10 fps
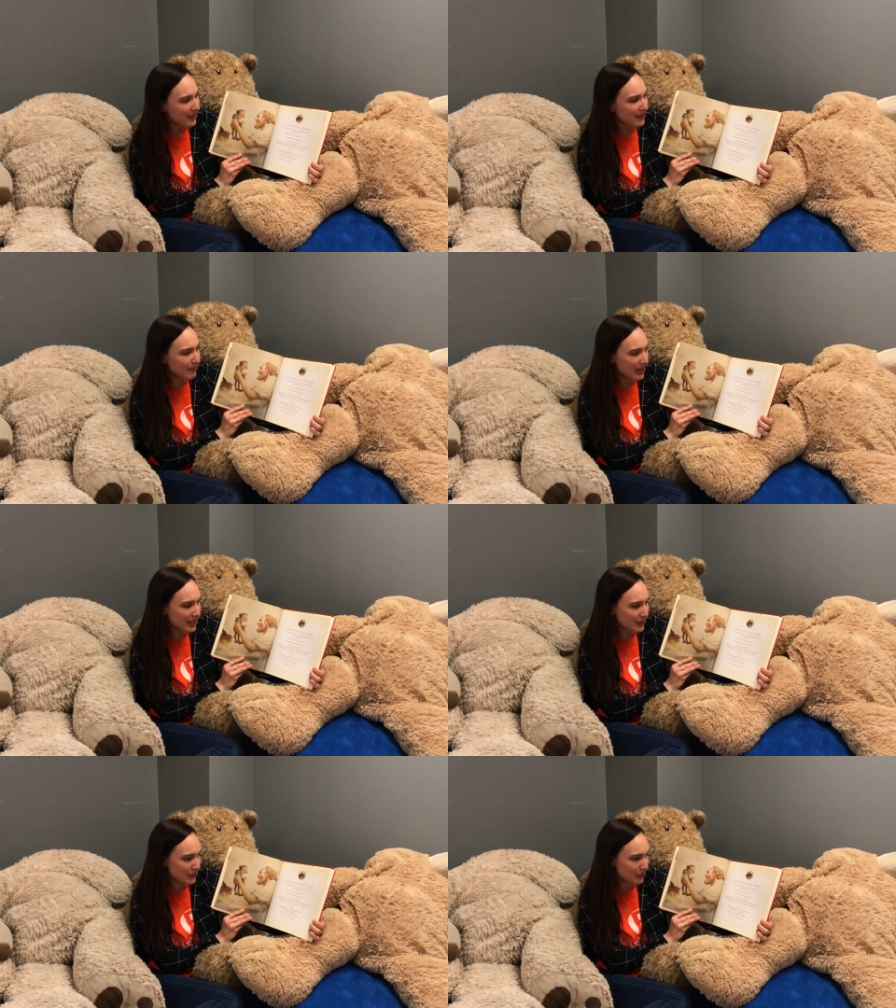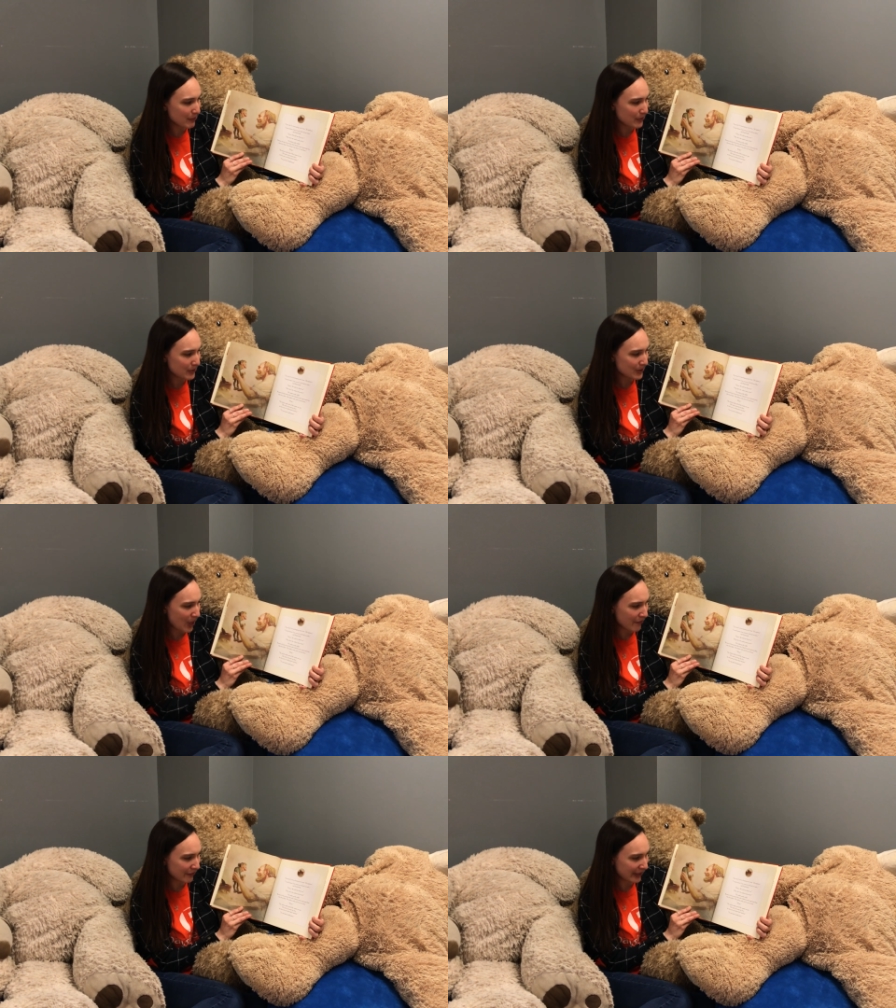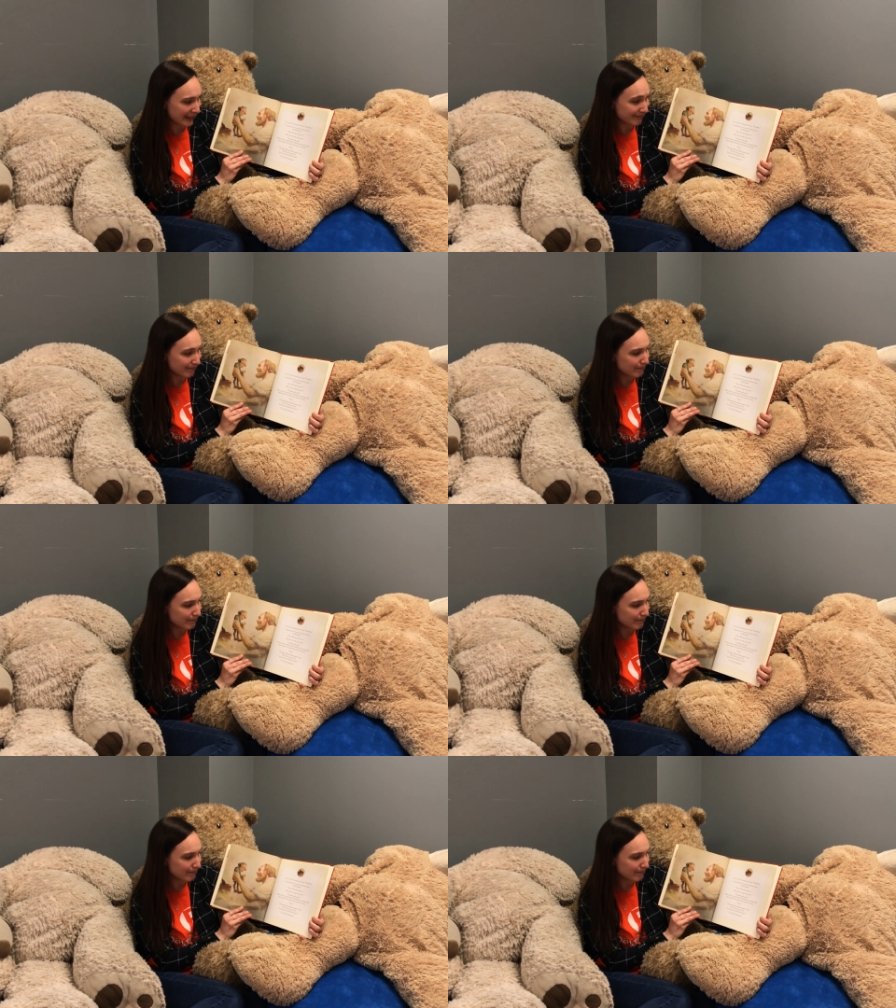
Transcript: The maker spoke softly.